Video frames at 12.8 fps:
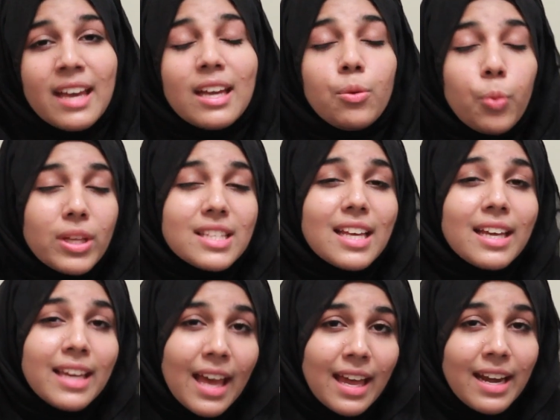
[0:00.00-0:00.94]
It once
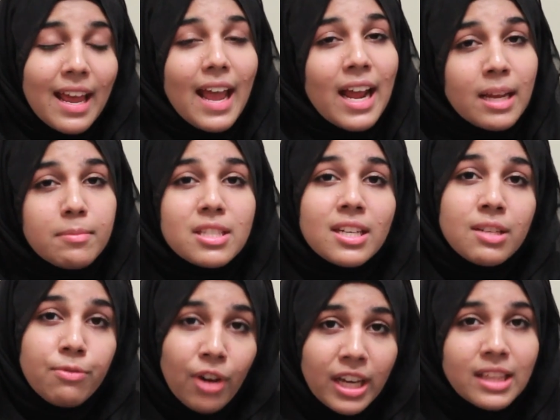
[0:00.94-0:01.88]
again aims to
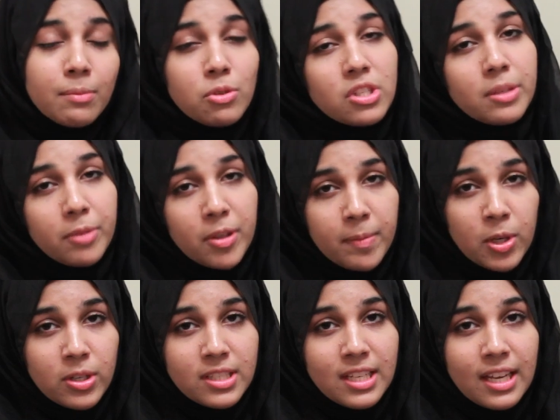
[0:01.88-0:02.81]
divide the Muslim
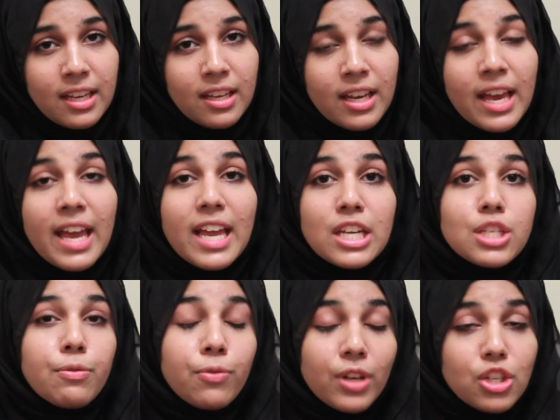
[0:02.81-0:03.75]
community
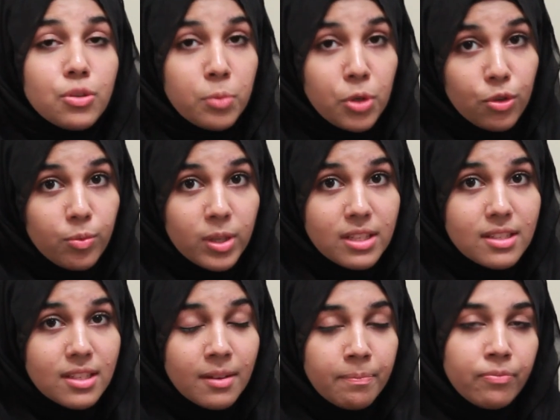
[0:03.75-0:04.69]
into fringe
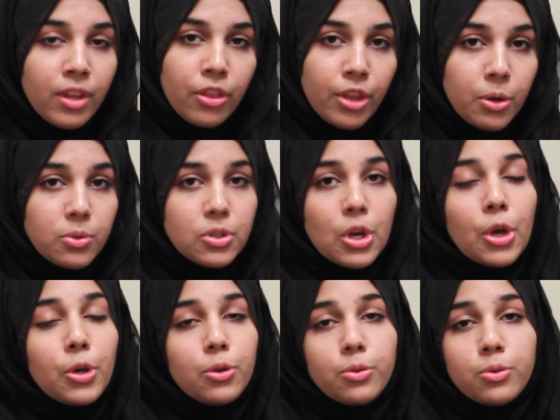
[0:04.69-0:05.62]
movements, those
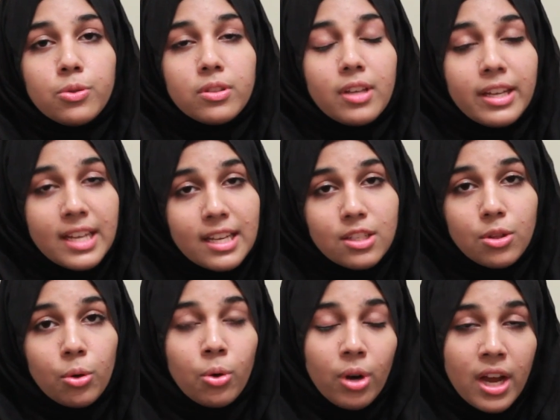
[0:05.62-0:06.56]
who adhere to the
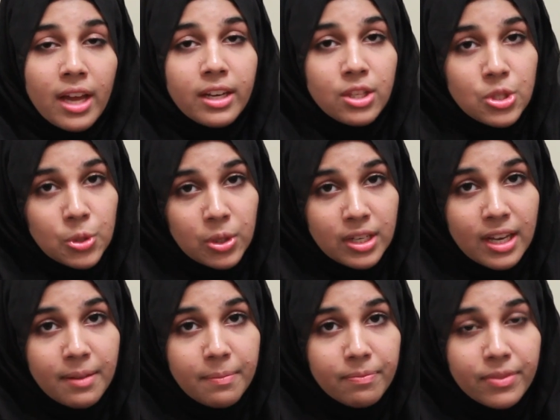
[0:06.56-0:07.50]
Quran and
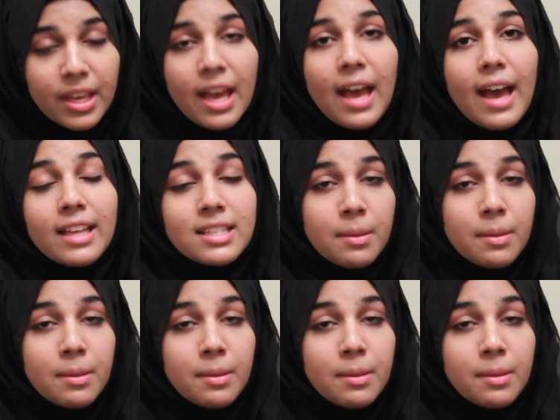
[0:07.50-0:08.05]
Sunnah and